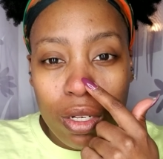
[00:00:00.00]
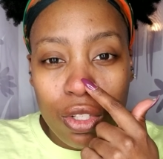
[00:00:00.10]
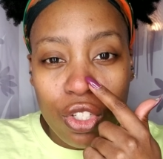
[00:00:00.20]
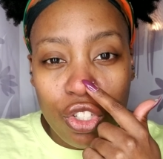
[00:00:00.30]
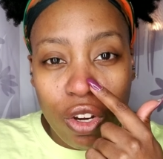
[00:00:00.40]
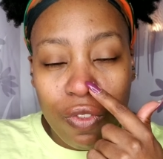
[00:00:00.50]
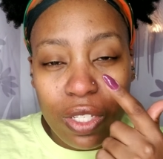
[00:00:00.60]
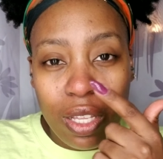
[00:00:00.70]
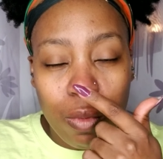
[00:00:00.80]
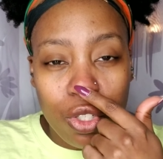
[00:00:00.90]
under the
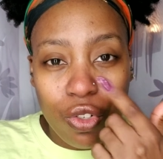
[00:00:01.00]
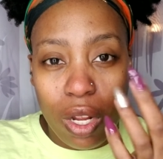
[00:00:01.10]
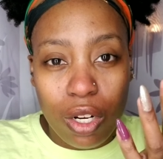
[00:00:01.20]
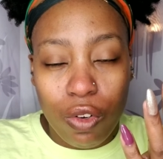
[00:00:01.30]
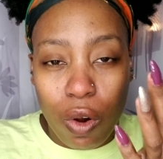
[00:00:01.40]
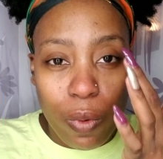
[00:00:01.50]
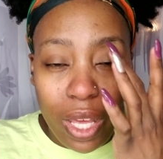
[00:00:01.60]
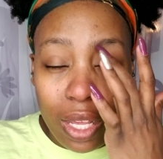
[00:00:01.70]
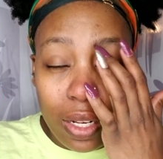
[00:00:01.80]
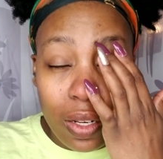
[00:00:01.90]
surface that was trying to grow
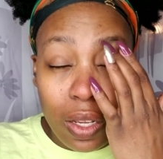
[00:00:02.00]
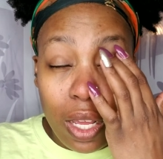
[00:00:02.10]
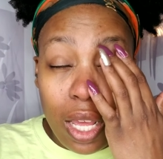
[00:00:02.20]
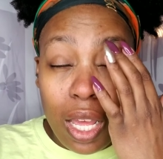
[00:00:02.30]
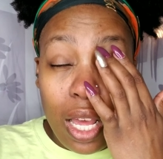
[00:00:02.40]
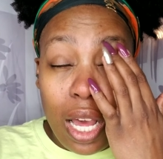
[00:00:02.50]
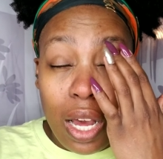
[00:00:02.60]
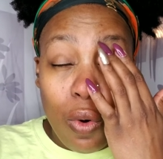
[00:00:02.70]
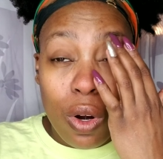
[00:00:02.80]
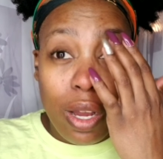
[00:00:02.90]
in
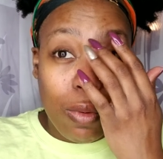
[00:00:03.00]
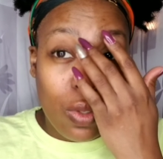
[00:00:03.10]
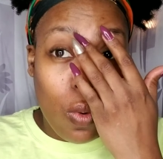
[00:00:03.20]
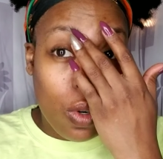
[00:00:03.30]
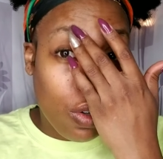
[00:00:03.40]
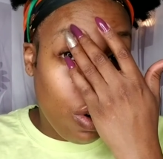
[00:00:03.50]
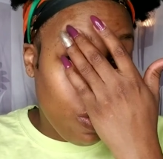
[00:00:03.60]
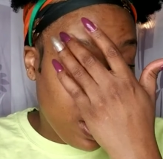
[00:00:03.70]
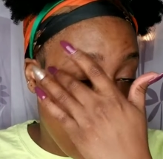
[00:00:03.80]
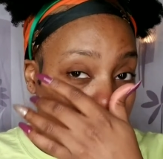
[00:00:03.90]
or that was going to grow
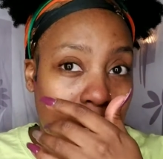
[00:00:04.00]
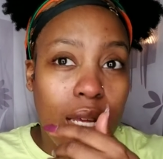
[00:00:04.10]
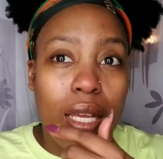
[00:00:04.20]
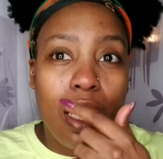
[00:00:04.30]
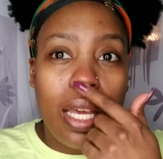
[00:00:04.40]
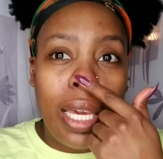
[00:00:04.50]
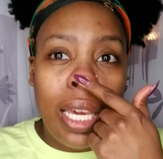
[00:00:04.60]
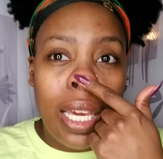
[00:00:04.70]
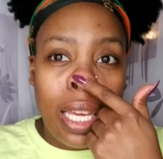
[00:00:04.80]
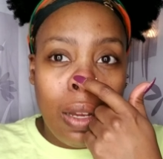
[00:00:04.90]
in.
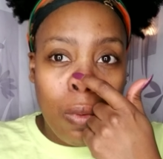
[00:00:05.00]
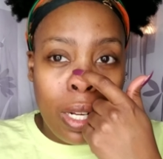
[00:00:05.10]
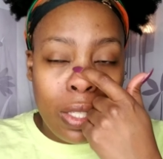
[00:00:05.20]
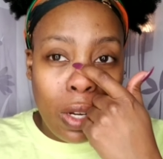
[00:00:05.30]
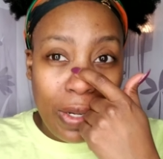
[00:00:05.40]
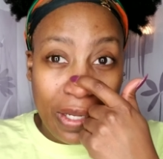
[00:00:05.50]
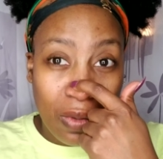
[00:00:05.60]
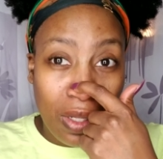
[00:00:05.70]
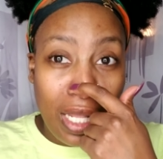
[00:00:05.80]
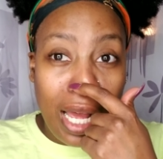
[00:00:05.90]
And when I started looking
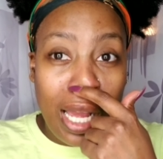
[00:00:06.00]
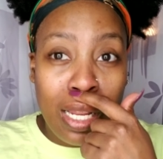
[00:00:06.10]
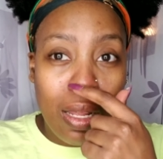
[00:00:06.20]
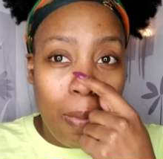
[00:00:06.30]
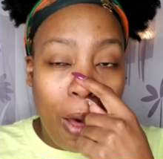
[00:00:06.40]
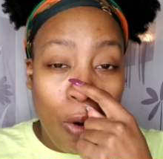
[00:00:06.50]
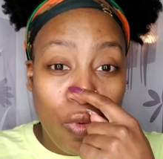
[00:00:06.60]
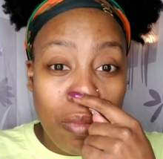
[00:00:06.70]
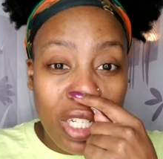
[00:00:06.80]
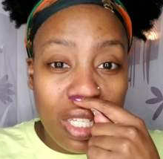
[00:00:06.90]
online about
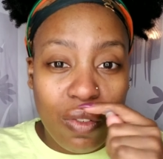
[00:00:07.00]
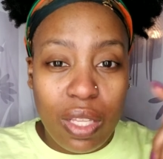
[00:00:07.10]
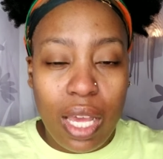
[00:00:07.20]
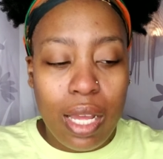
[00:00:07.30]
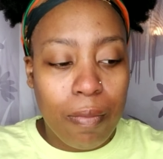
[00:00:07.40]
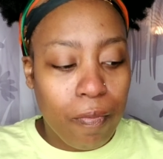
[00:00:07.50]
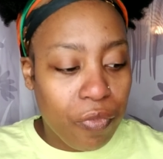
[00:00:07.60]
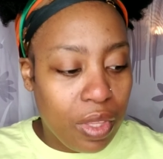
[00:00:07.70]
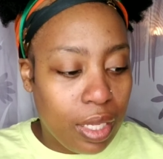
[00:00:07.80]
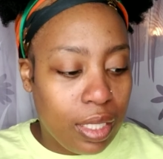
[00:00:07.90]
remedies for that,
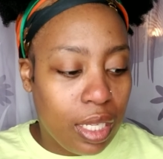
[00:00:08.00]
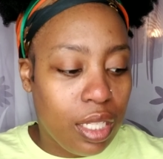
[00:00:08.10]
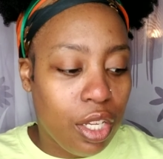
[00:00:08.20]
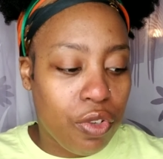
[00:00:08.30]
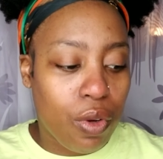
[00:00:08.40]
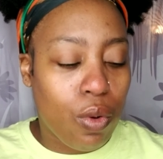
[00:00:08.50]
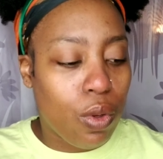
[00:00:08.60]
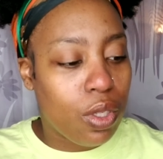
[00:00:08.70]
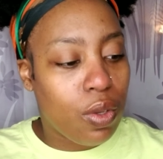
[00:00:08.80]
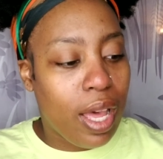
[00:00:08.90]
they said tea tree
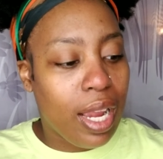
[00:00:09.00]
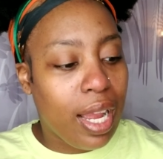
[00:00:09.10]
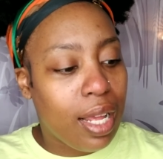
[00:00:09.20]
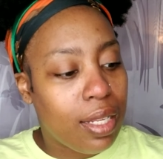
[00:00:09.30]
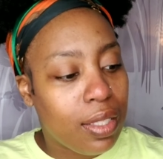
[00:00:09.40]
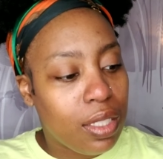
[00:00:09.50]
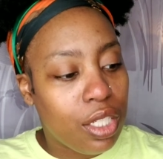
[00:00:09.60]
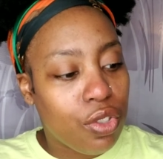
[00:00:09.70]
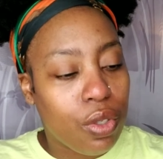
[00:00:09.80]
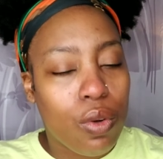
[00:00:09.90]
oil. So I had gotten this tea
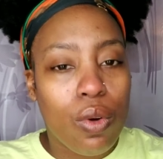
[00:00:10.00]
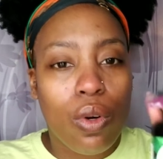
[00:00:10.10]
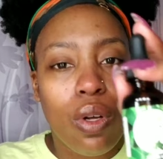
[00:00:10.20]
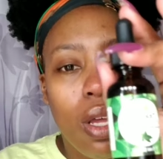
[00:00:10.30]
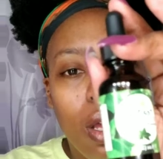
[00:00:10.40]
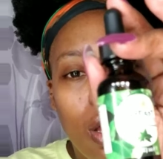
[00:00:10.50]
tree oil